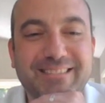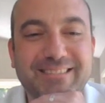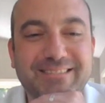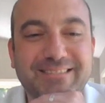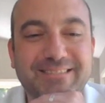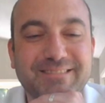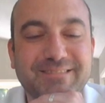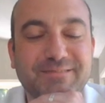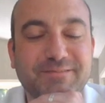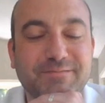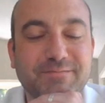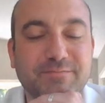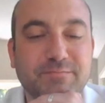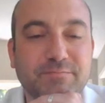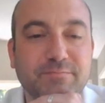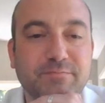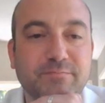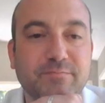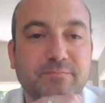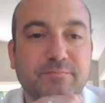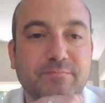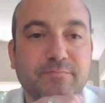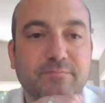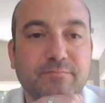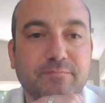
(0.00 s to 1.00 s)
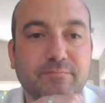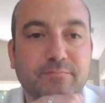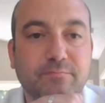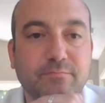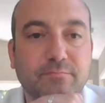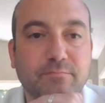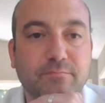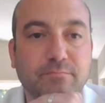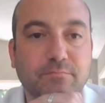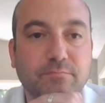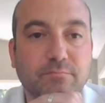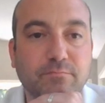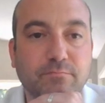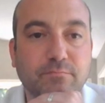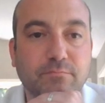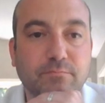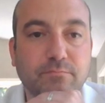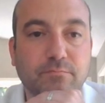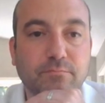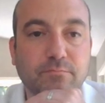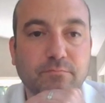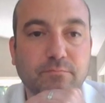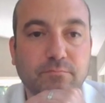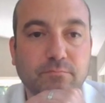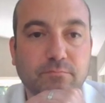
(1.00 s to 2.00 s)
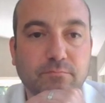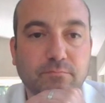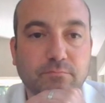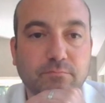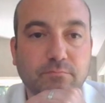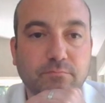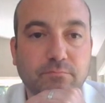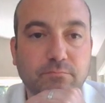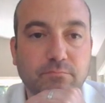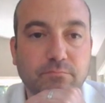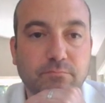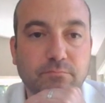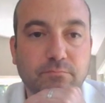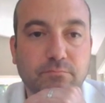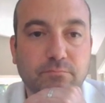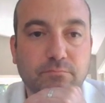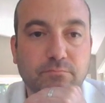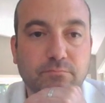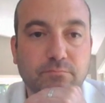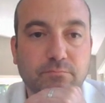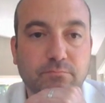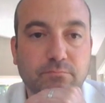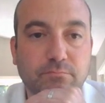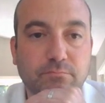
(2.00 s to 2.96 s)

(silent)